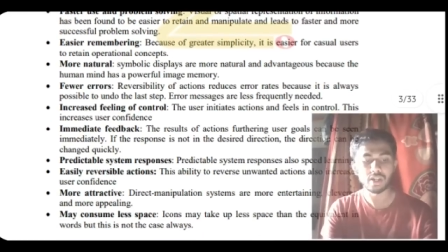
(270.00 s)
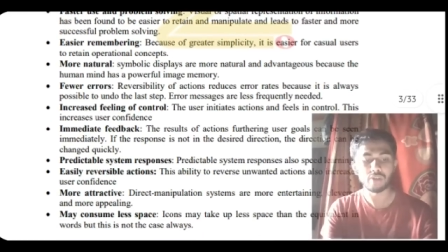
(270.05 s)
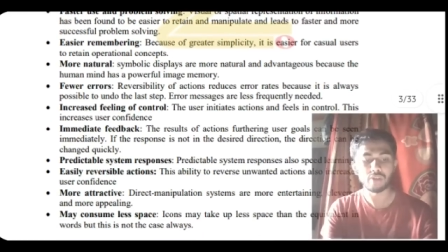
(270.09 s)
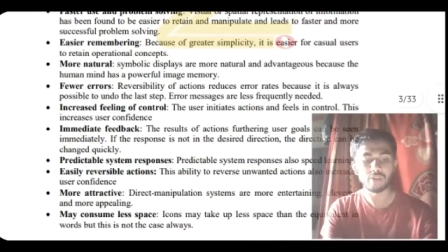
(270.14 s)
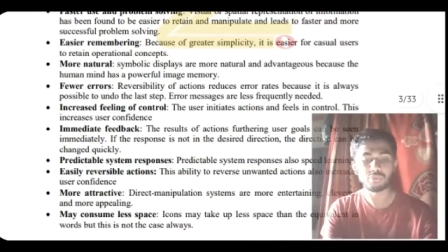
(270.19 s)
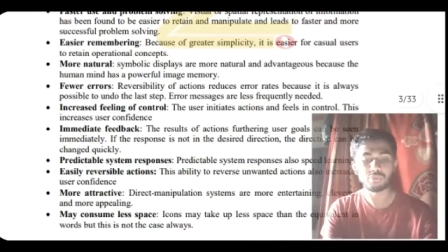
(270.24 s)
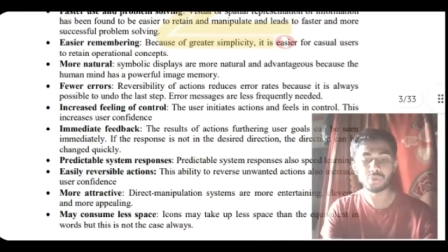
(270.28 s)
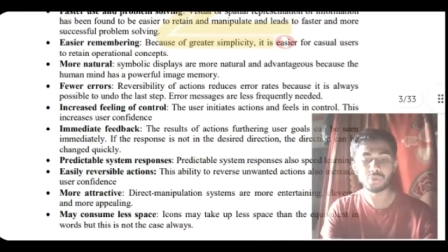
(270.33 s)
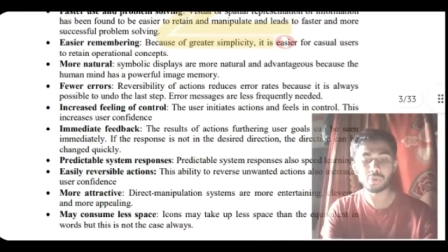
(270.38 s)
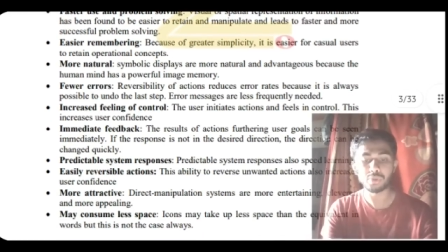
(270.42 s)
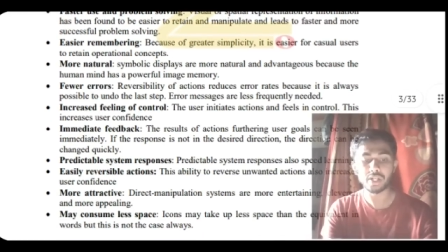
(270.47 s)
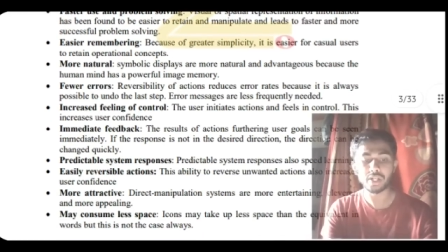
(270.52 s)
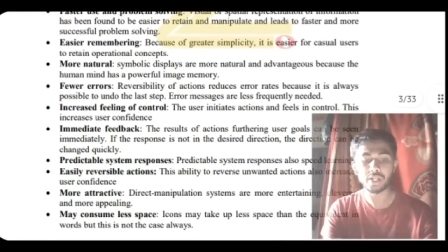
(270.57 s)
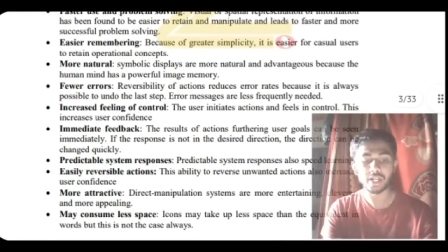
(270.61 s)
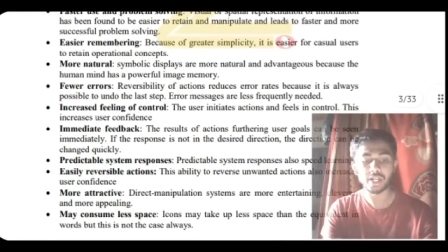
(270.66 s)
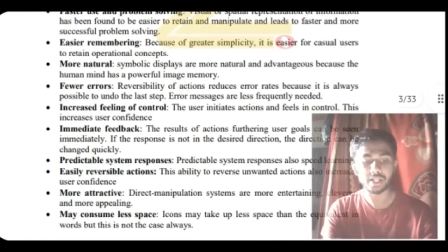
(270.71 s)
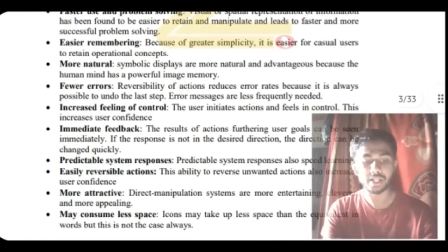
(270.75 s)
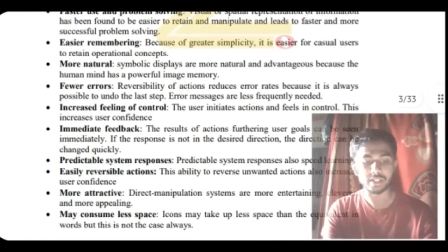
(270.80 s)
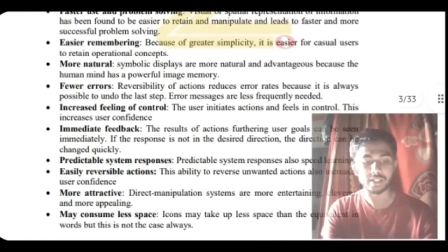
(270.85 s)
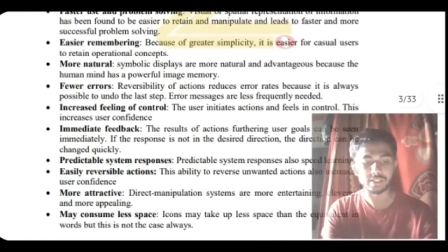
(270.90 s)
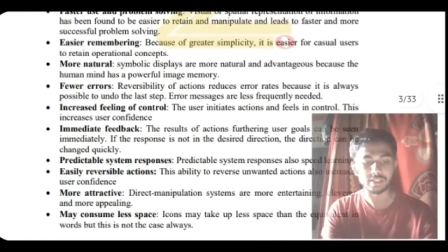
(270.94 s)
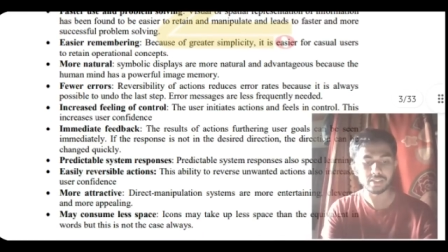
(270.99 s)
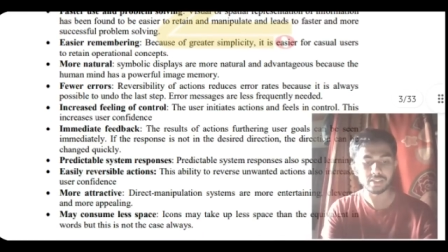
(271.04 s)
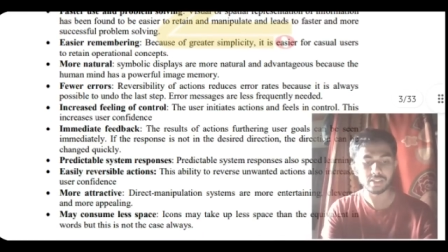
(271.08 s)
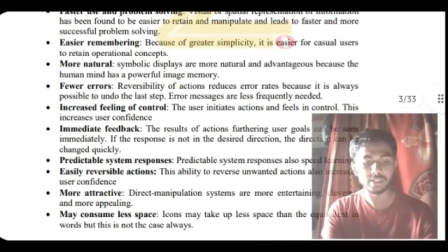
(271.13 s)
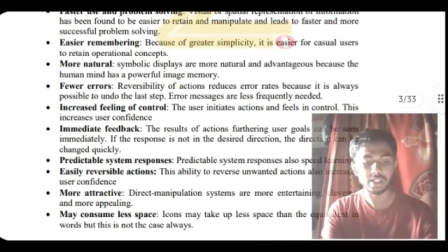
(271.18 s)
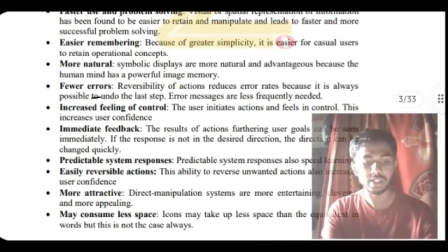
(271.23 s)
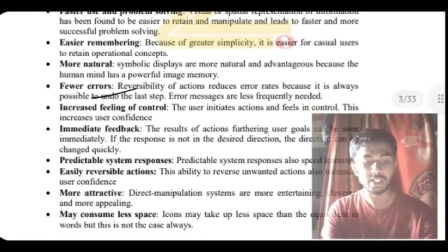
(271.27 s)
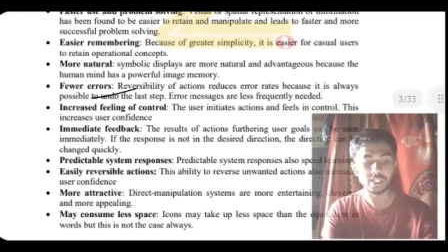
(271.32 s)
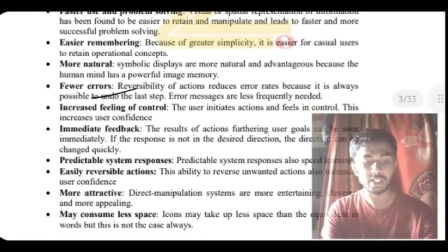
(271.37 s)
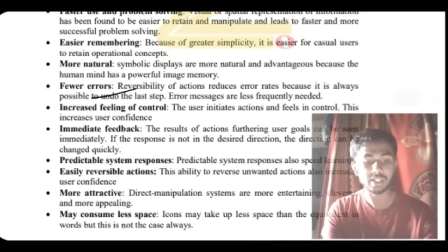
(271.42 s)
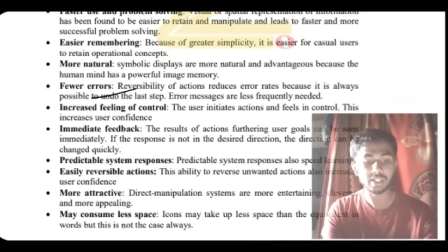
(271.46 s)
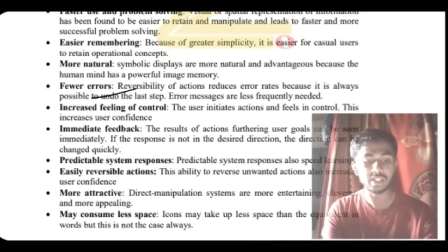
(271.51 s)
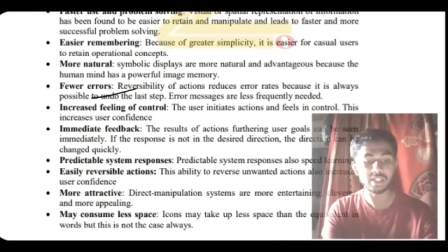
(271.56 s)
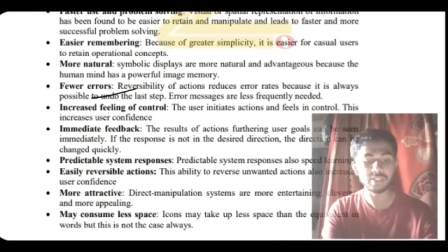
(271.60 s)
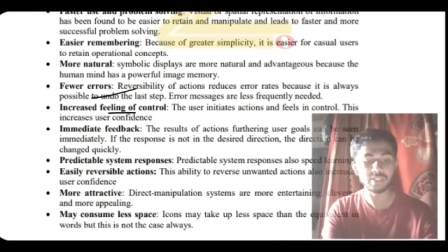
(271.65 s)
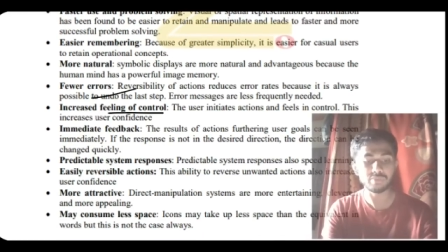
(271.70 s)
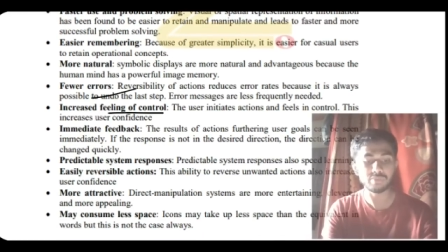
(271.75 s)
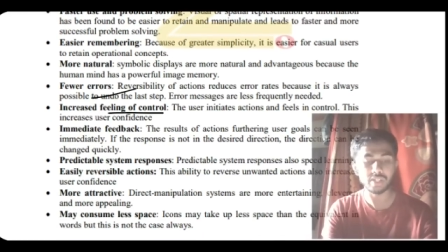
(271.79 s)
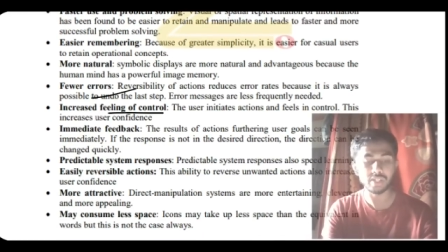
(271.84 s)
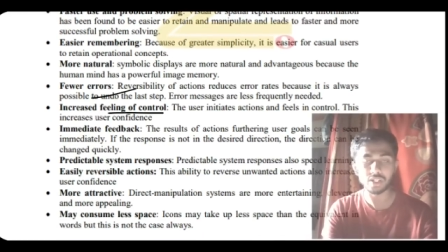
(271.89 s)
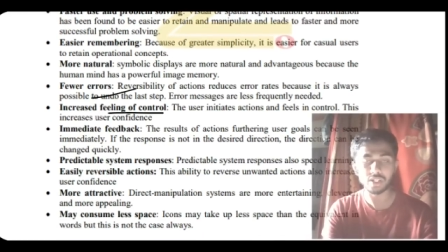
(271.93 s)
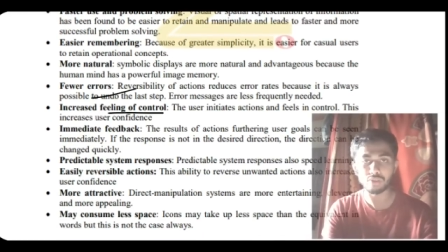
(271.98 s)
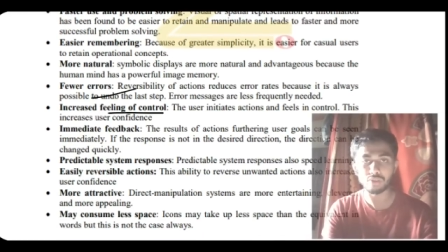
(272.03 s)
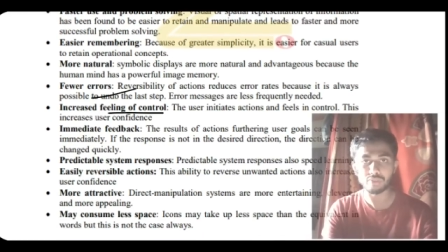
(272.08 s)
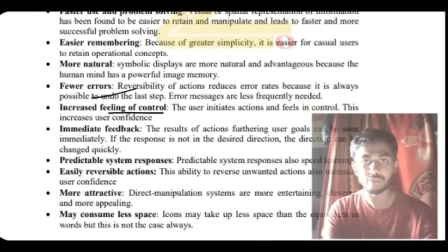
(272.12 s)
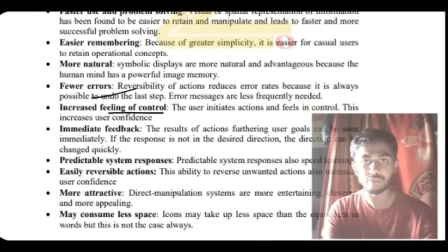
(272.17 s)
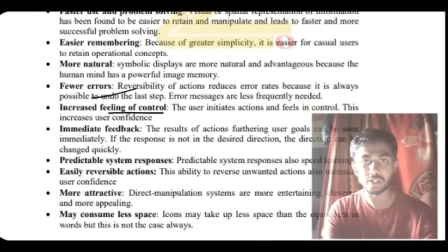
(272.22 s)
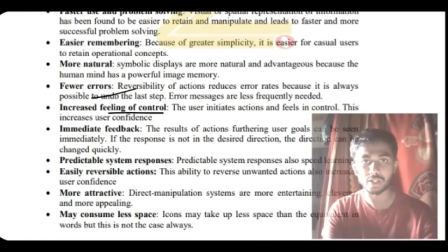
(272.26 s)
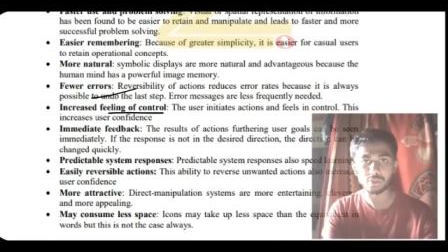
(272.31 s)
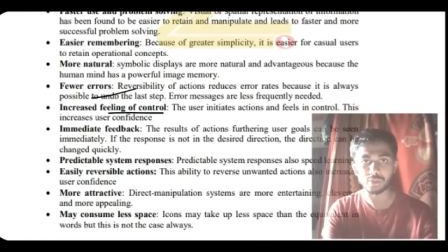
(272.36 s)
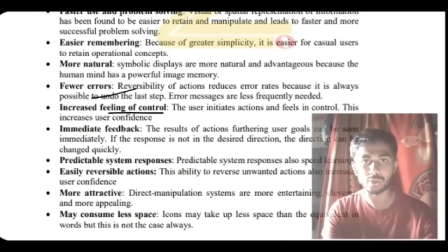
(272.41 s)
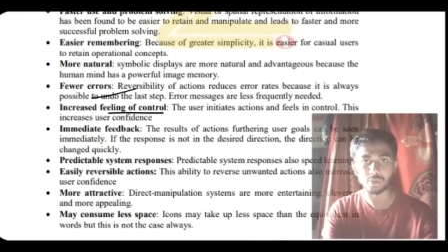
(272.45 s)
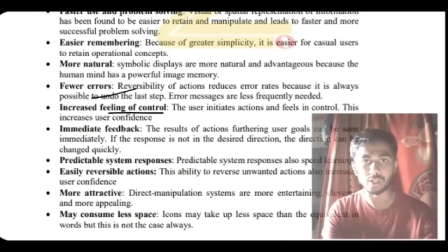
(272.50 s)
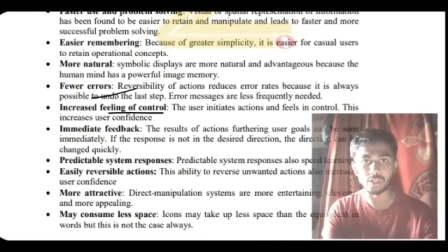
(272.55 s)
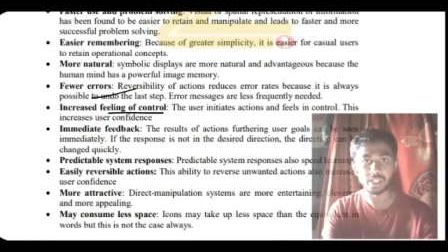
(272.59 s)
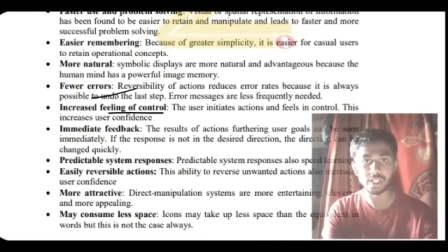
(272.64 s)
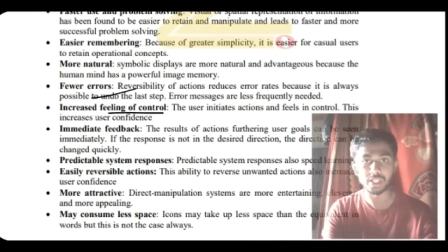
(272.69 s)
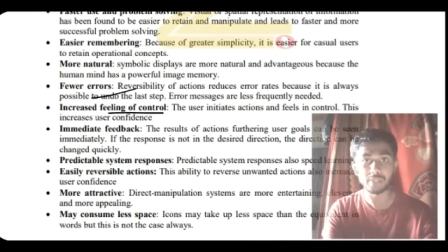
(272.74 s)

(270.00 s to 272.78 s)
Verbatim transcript: Fewer errors, increased feeling of control,